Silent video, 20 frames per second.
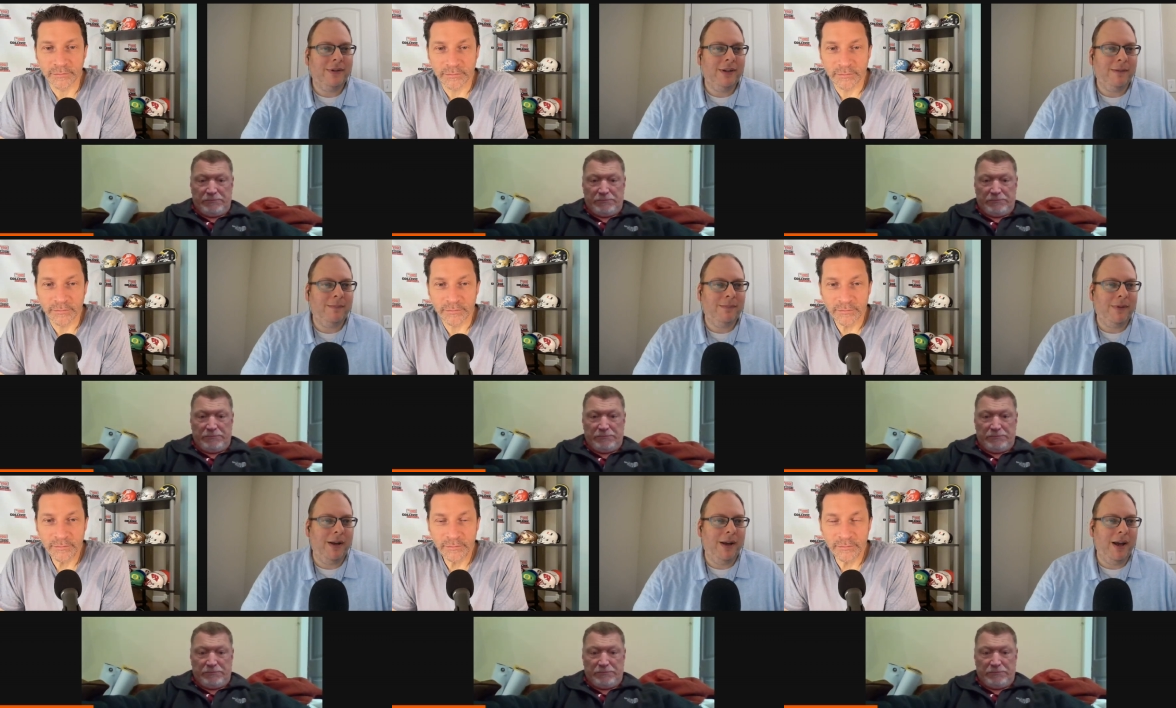
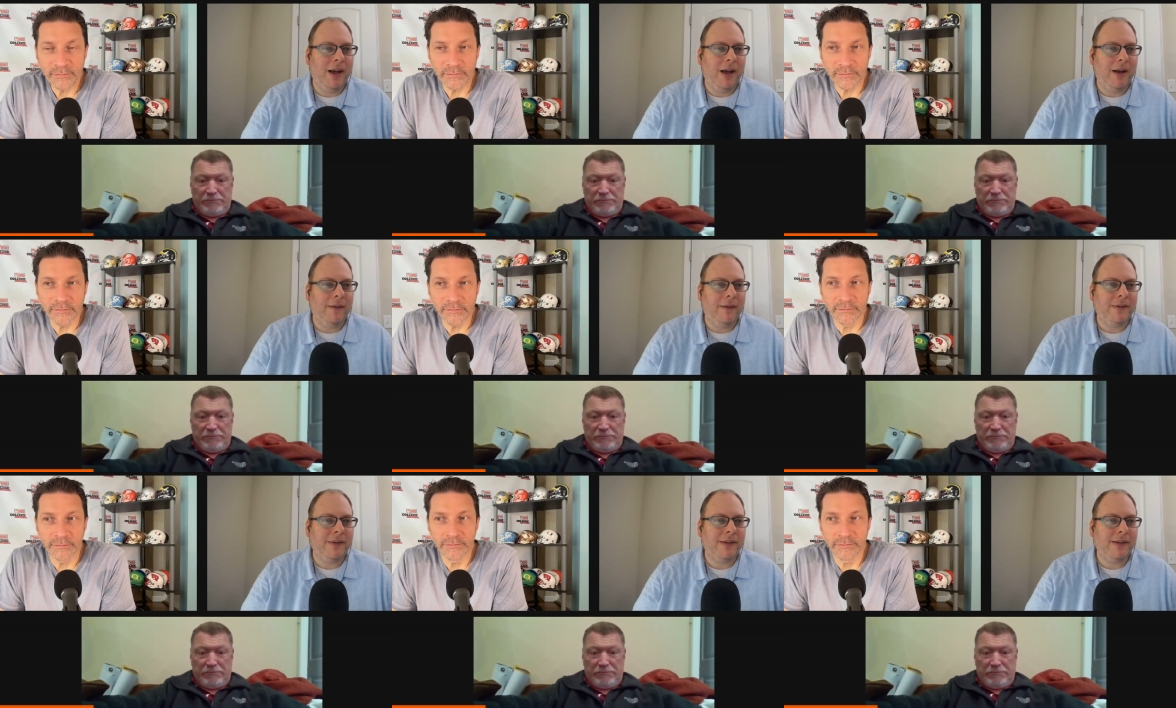Speaker 1: the
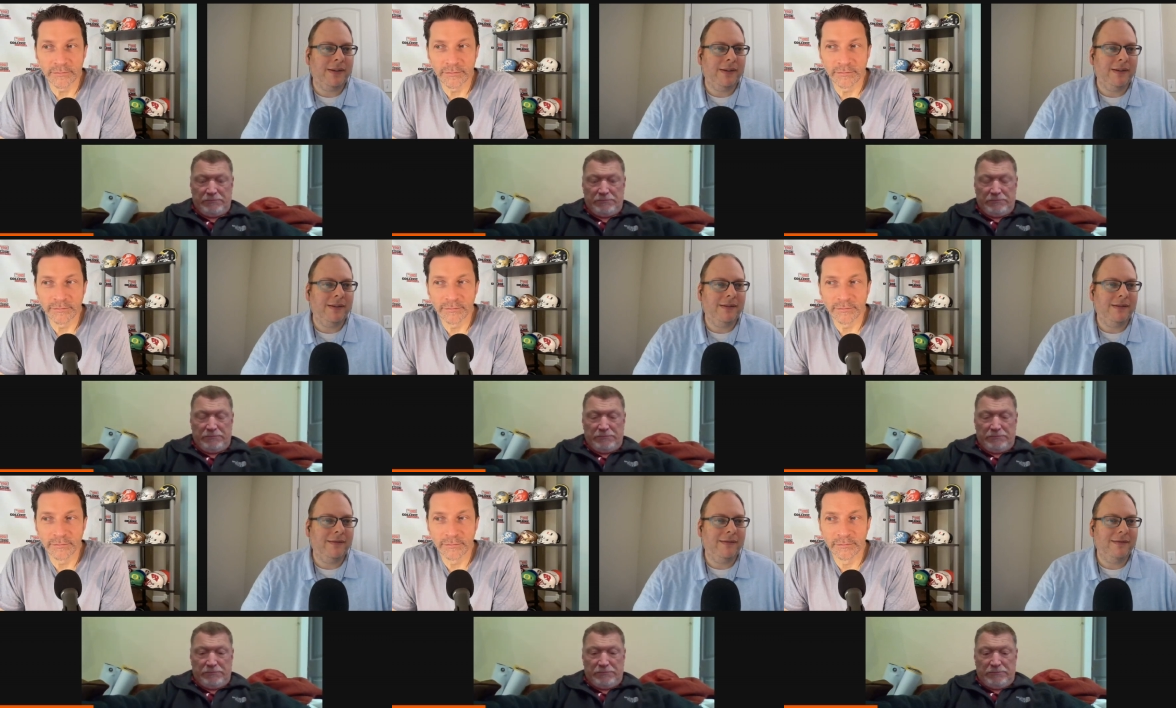playoffs?
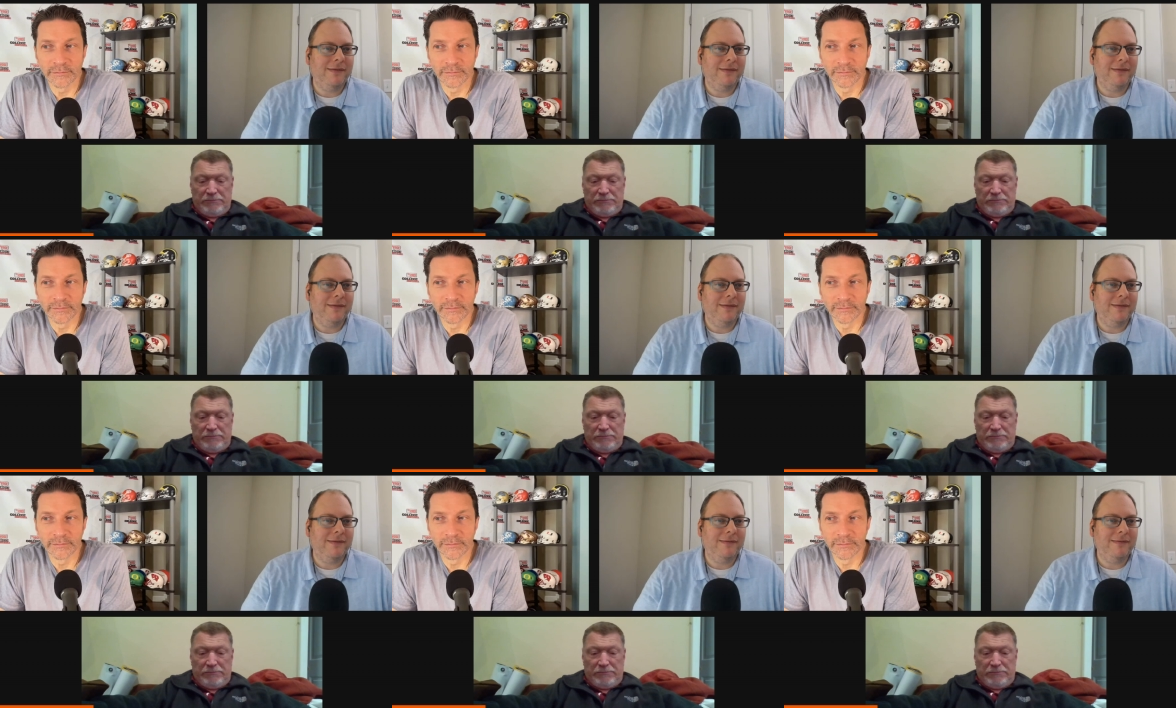
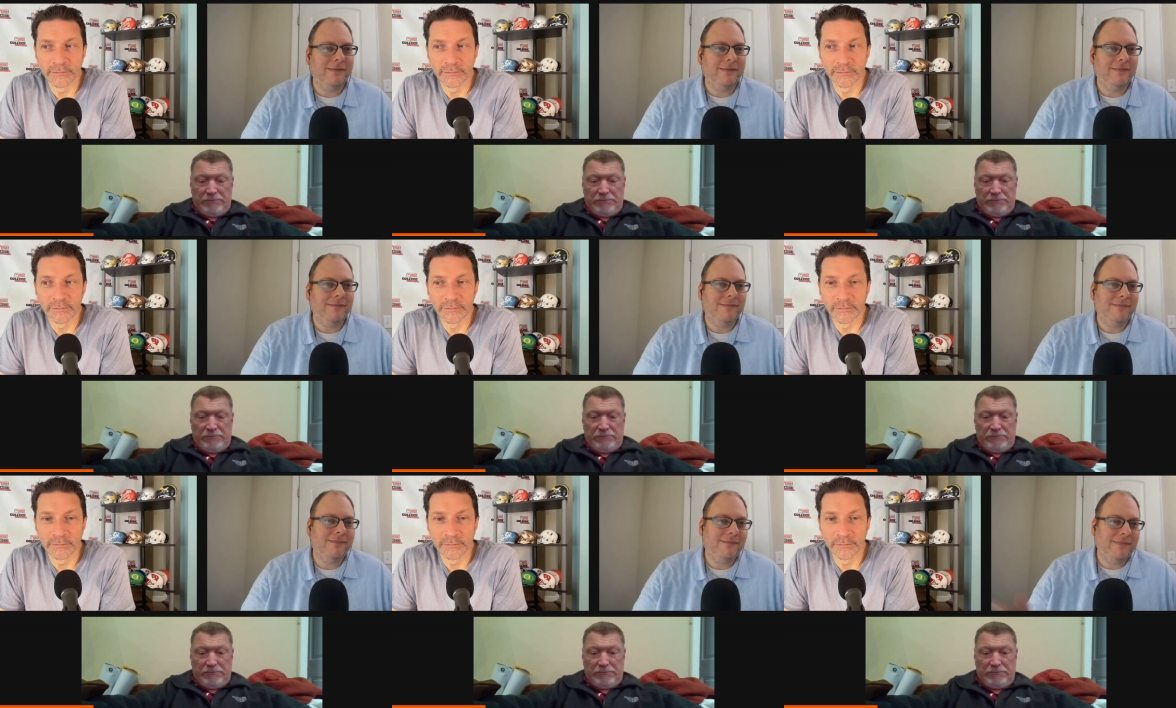
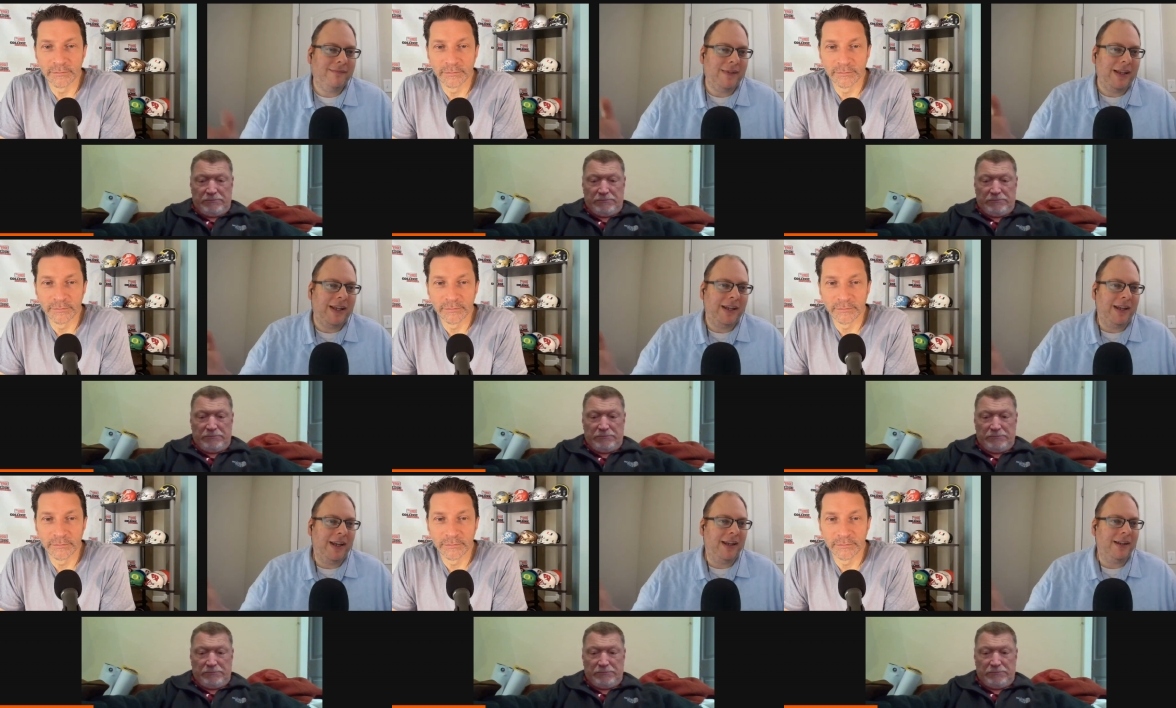
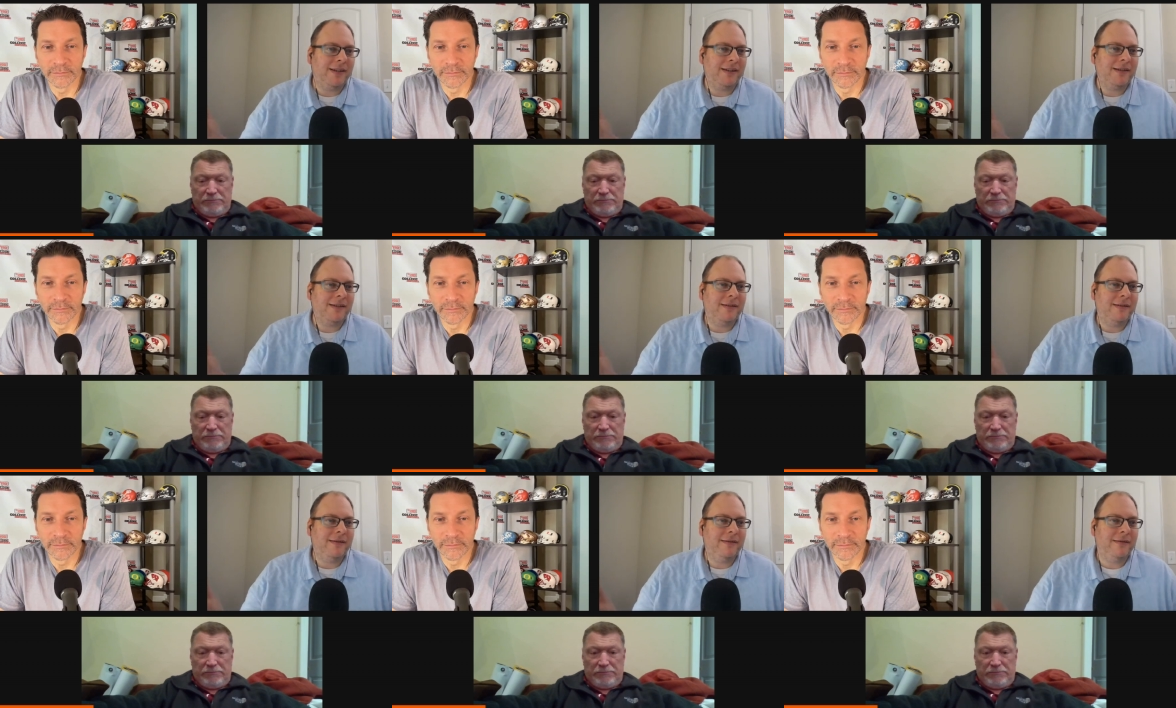I
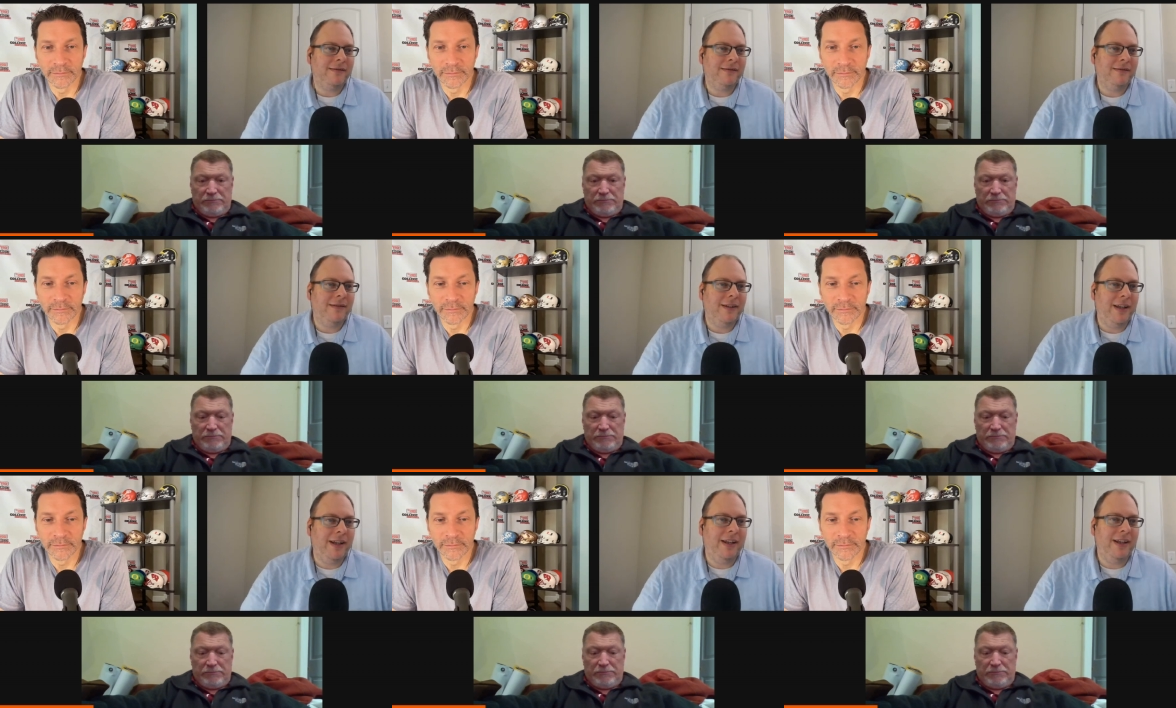guess,
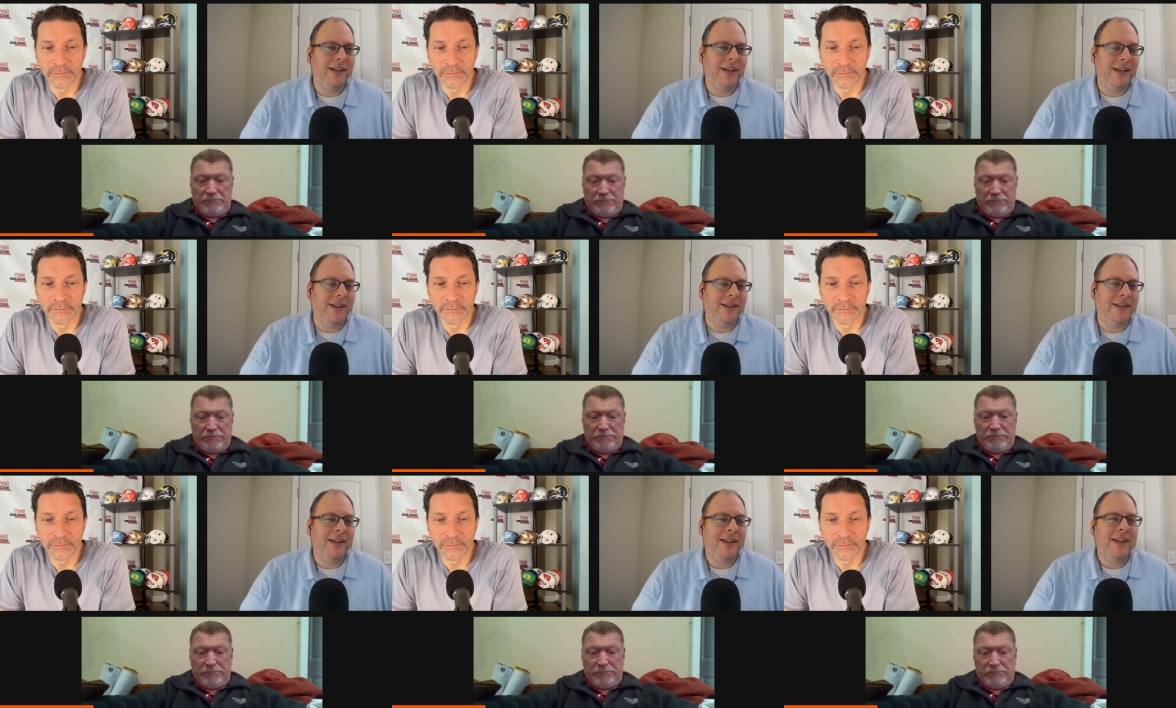and it
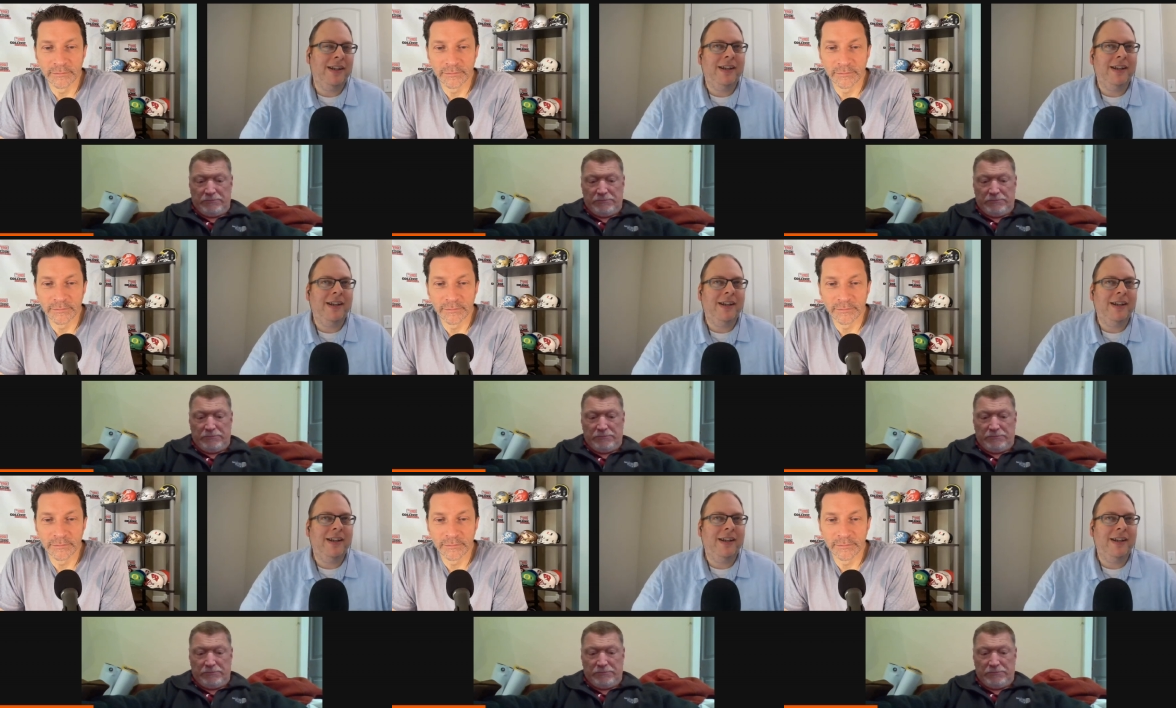is.